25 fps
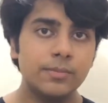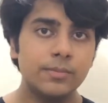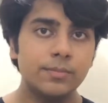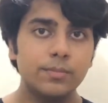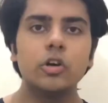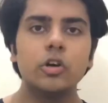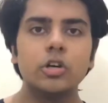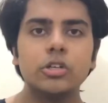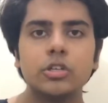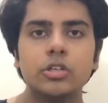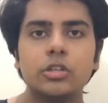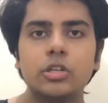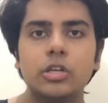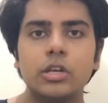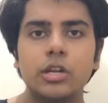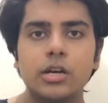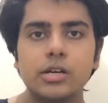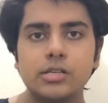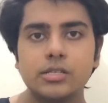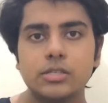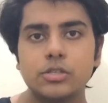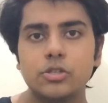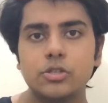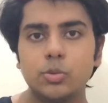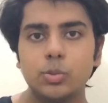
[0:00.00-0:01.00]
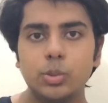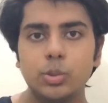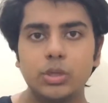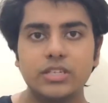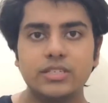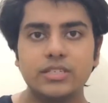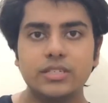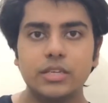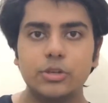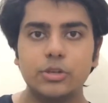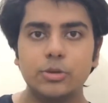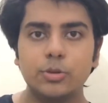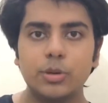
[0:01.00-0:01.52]
On to the last 2 weeks
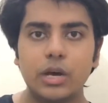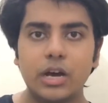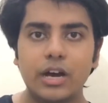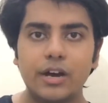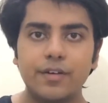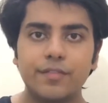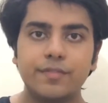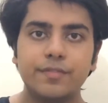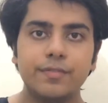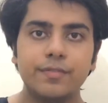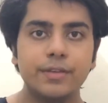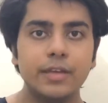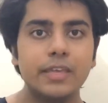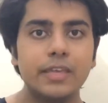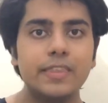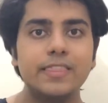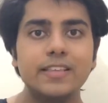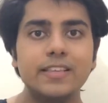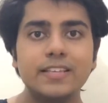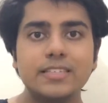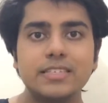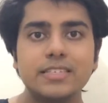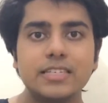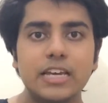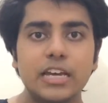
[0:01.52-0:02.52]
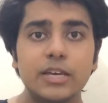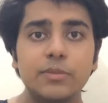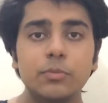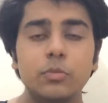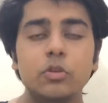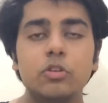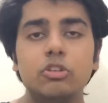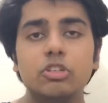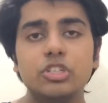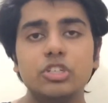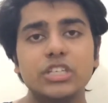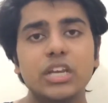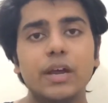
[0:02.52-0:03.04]
that you have. In this time,
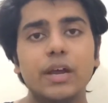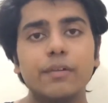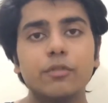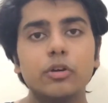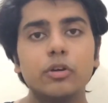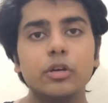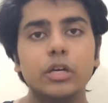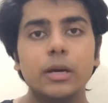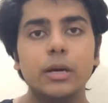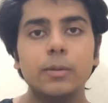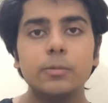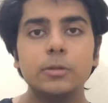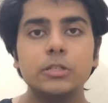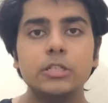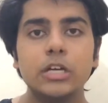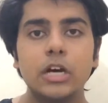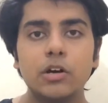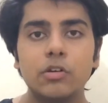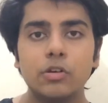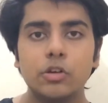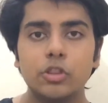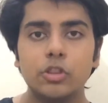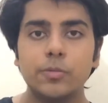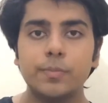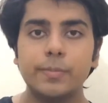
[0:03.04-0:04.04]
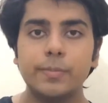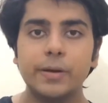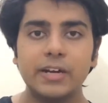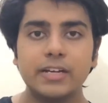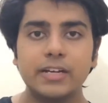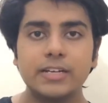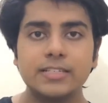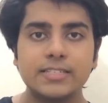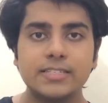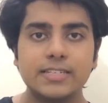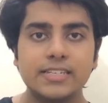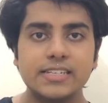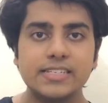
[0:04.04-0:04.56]
you just have to double down on the
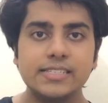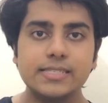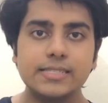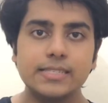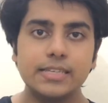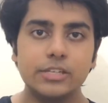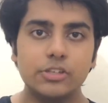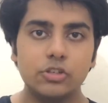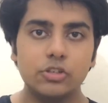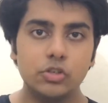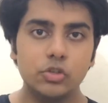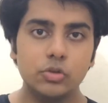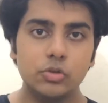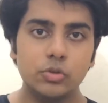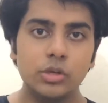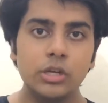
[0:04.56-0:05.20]
practice tests that you do.